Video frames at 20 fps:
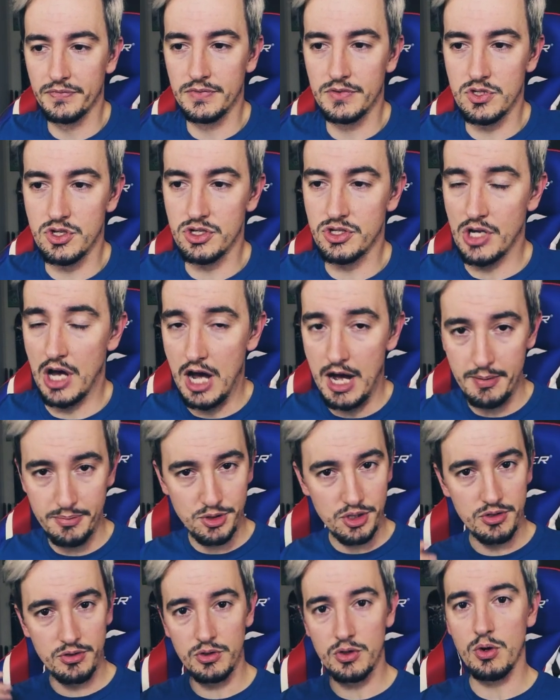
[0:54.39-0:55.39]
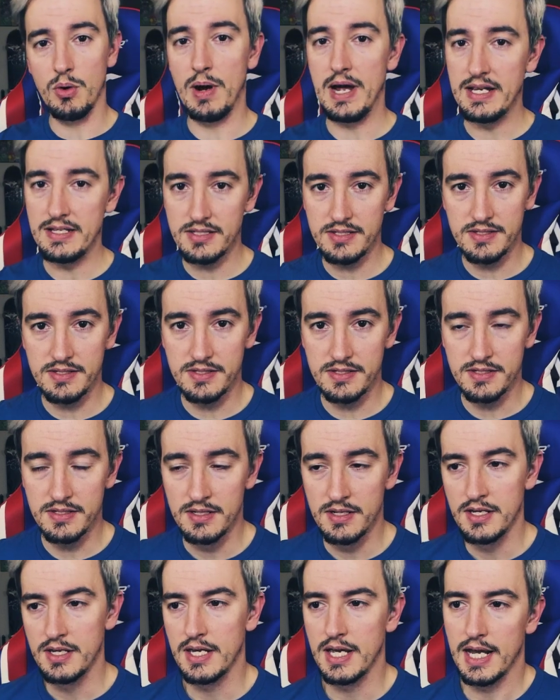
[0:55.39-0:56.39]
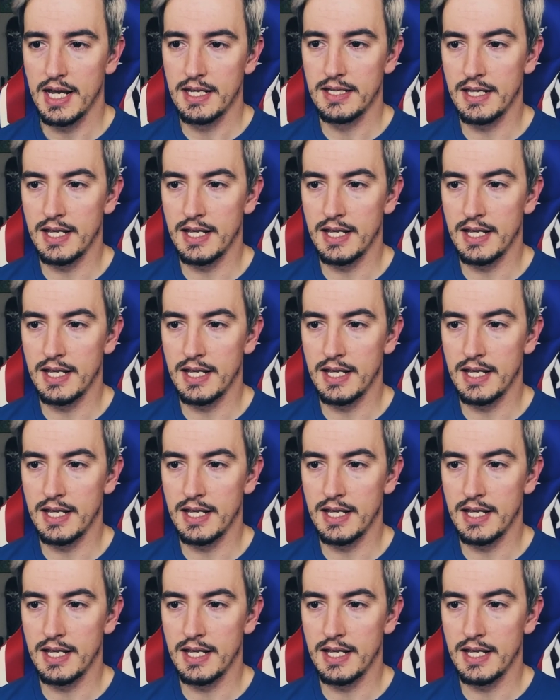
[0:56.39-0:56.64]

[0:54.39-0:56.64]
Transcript: just optional quests, and